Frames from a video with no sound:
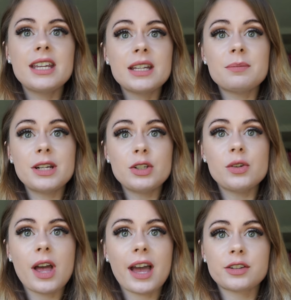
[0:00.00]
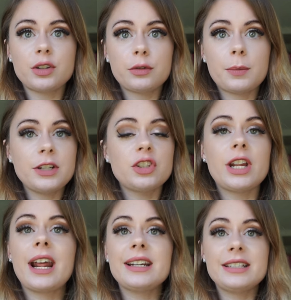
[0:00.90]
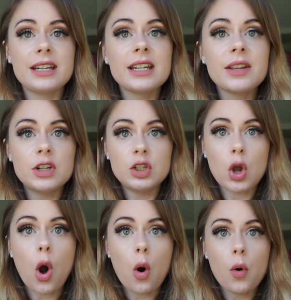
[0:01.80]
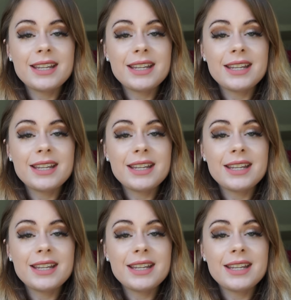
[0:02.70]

He admitted to extra information that I didn't even know.